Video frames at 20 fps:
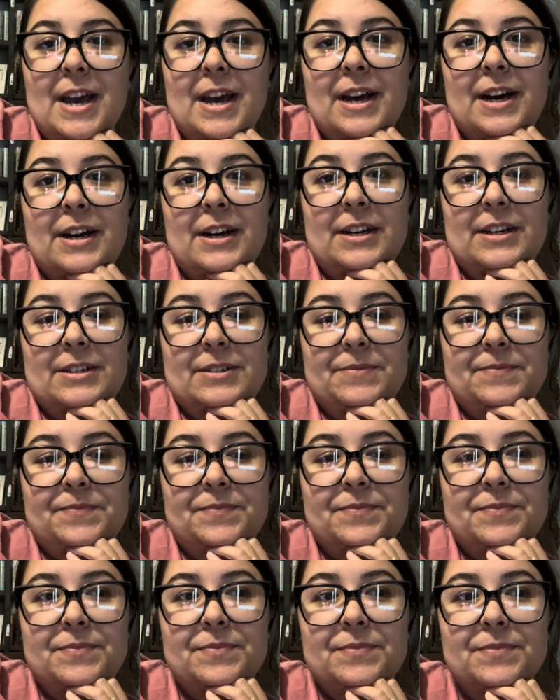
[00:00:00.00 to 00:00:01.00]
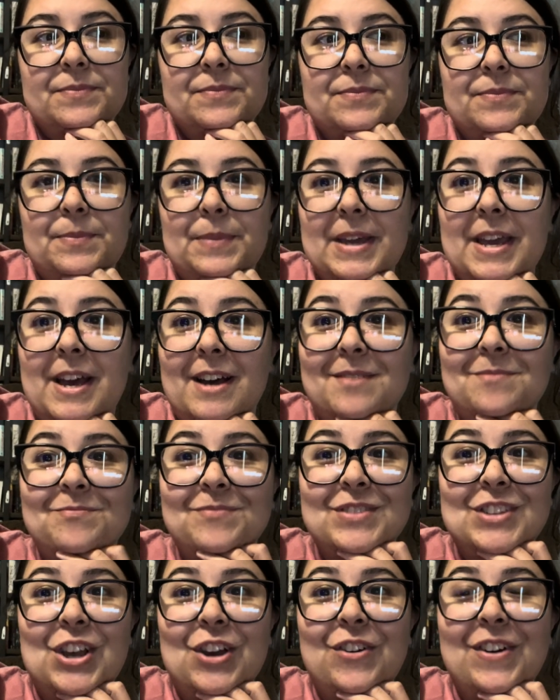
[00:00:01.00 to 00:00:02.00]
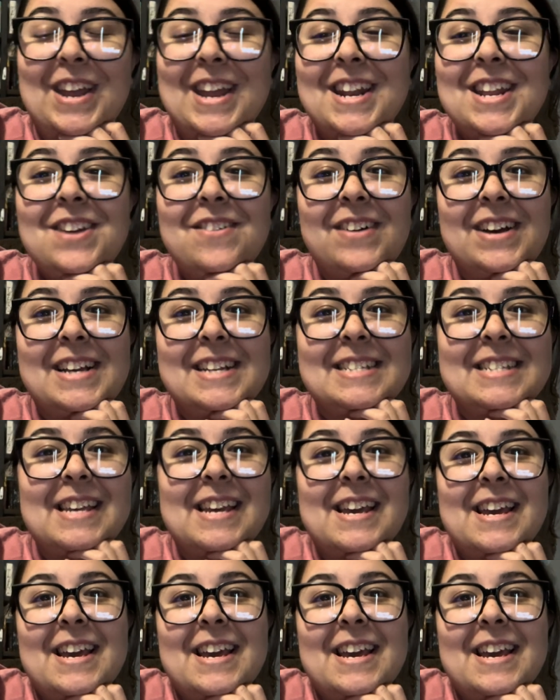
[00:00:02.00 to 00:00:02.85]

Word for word: Um, but yeah, so anyways,